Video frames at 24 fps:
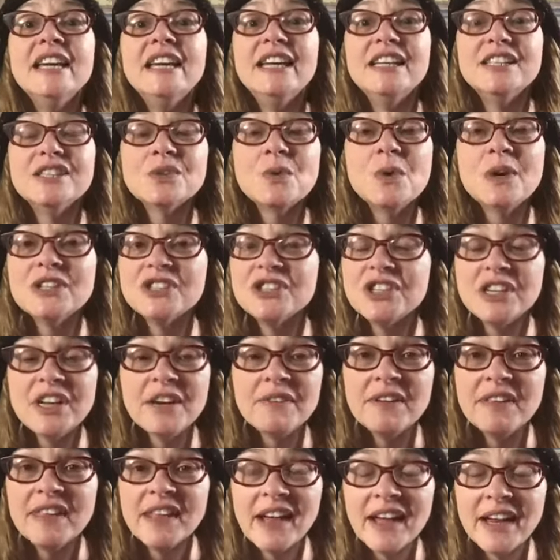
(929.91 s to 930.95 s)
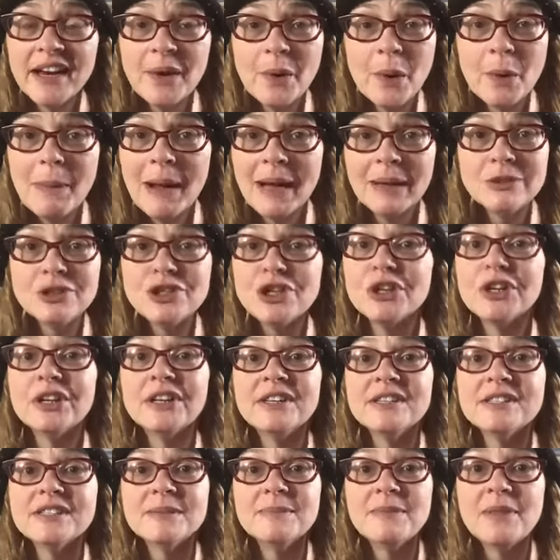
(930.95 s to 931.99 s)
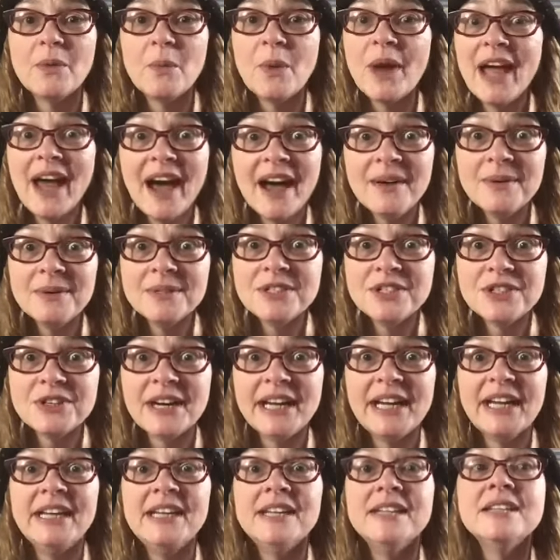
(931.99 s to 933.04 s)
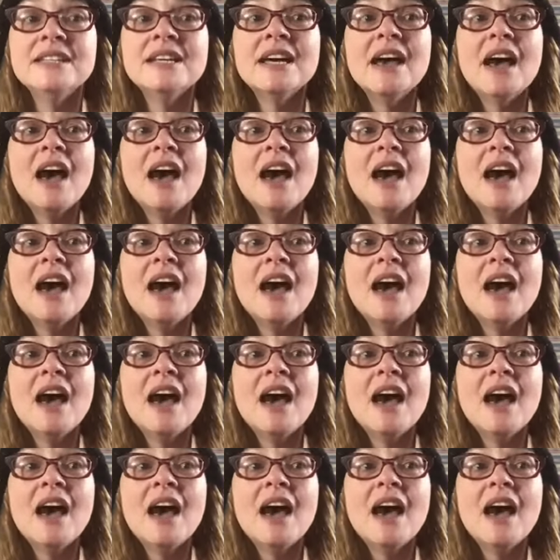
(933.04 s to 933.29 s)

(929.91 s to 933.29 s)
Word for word: It's questioned everything I know about journalism the way I was trained.